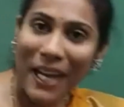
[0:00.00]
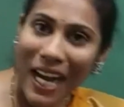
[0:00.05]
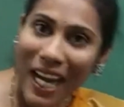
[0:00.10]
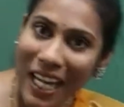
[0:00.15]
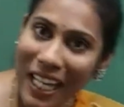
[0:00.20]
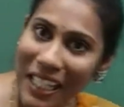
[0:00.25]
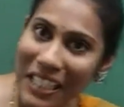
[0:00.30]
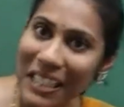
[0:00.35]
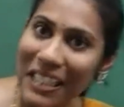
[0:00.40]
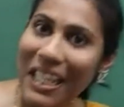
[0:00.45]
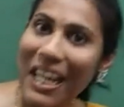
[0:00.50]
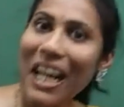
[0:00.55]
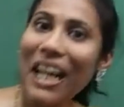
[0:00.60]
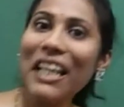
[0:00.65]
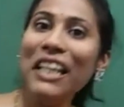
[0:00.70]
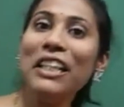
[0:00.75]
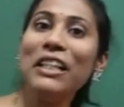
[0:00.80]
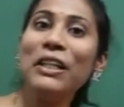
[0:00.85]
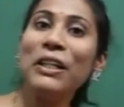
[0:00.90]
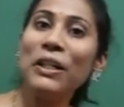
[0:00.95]

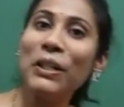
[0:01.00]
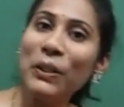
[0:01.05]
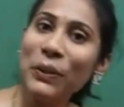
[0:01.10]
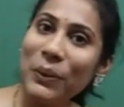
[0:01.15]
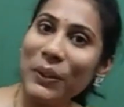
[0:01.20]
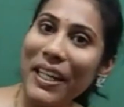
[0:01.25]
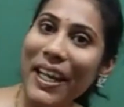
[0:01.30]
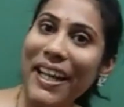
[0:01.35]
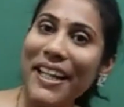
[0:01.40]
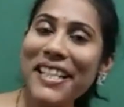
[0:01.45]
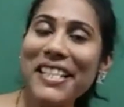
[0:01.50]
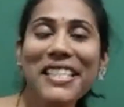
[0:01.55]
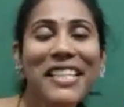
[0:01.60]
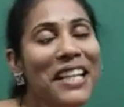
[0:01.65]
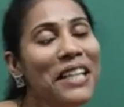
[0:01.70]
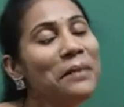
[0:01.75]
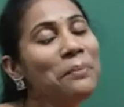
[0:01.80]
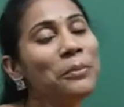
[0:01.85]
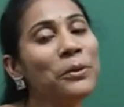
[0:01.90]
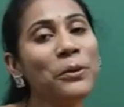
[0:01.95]
alkyl chlorides
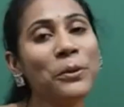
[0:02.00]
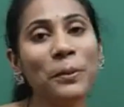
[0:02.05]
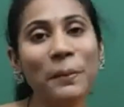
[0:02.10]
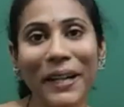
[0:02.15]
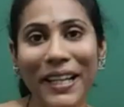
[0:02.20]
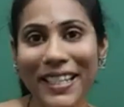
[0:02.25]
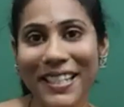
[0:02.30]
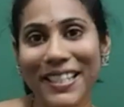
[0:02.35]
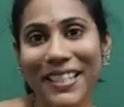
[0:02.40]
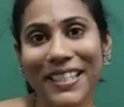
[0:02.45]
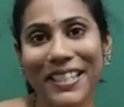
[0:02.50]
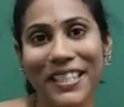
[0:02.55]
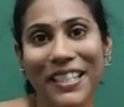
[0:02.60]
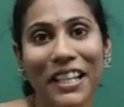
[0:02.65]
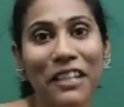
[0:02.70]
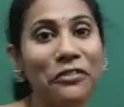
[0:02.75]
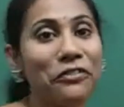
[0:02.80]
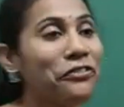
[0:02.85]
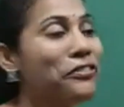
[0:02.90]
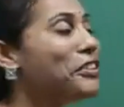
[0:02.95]
and bromides
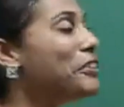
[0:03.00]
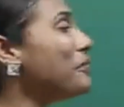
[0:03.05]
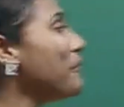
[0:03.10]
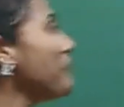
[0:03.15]
itself.